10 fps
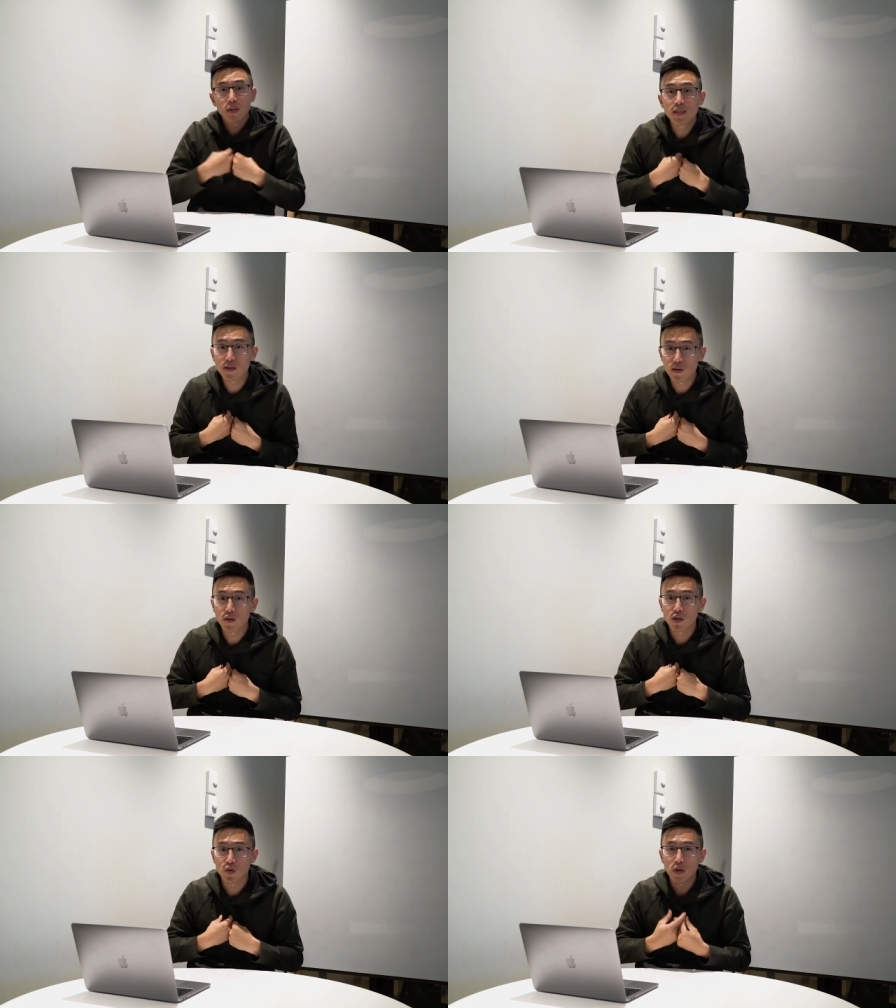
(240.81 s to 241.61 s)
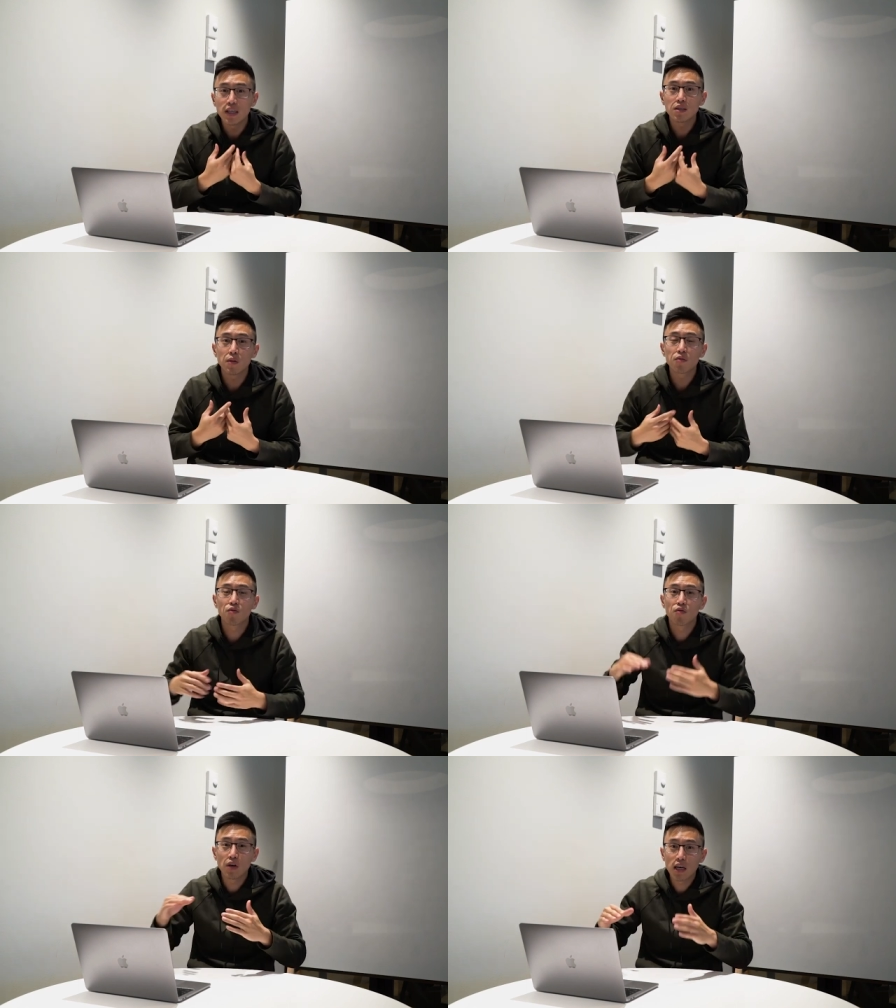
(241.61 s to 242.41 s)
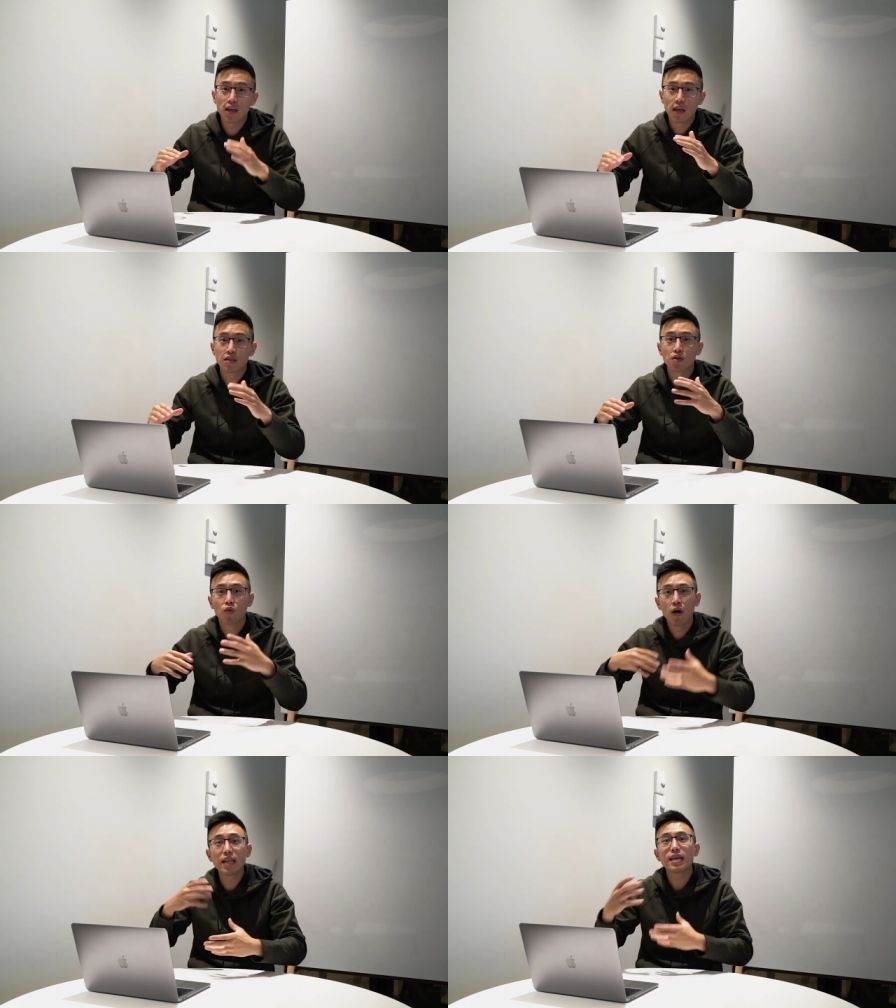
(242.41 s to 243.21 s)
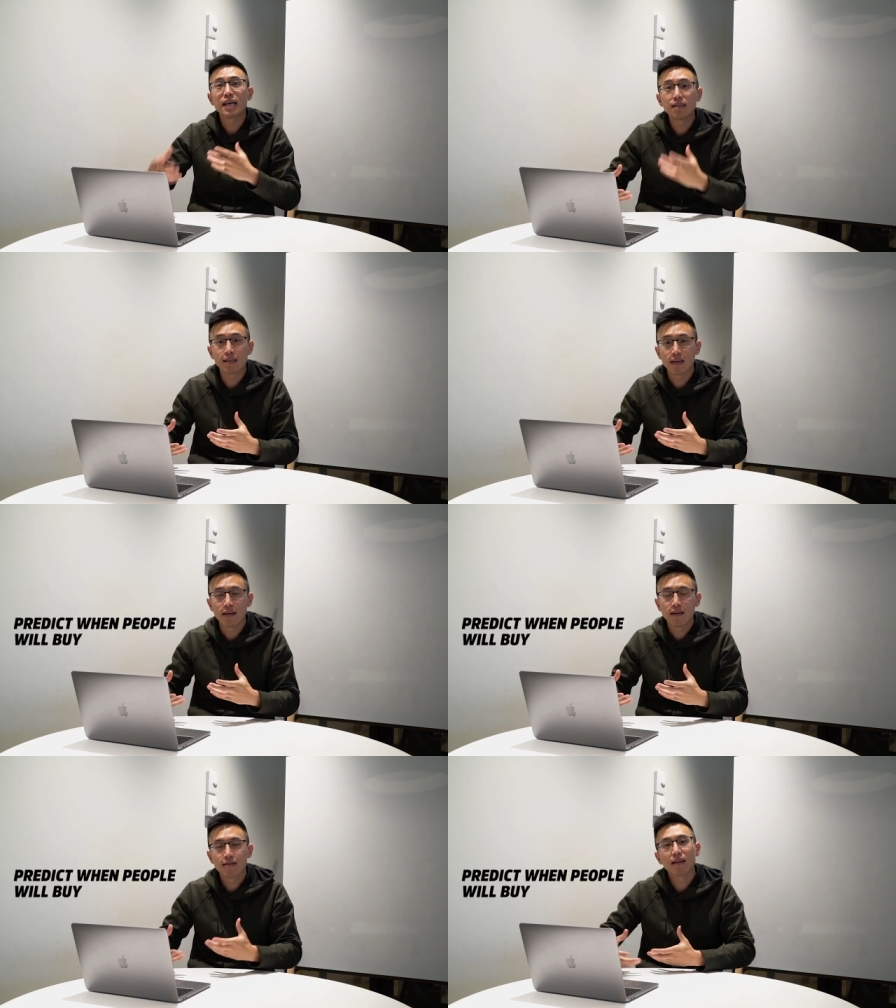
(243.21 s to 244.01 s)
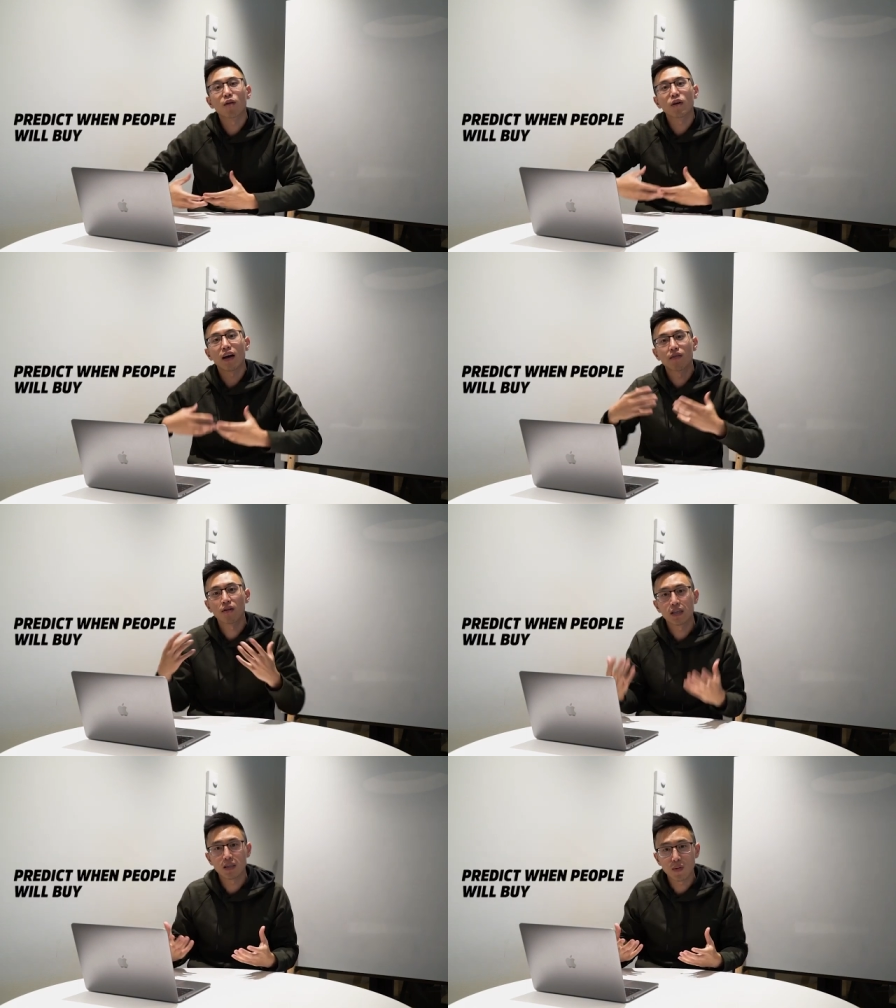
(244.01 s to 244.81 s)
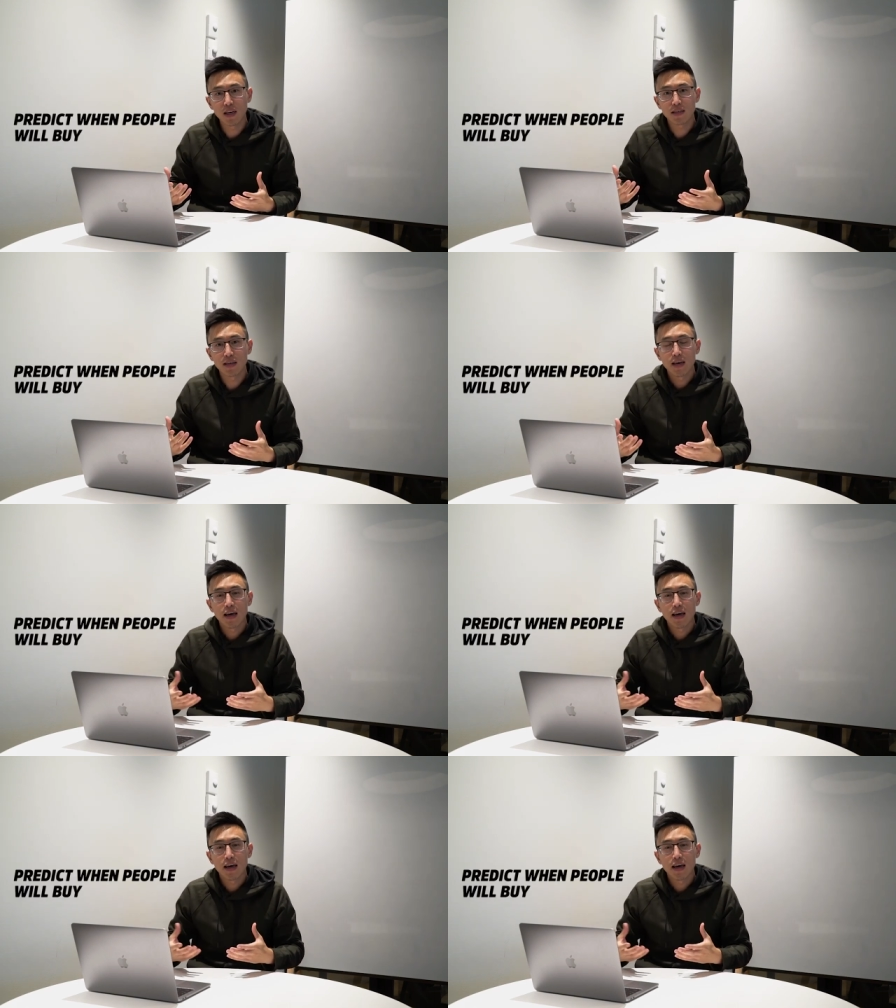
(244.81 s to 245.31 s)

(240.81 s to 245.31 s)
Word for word: business owners, we need to be able to read into when is it that we have all these peaks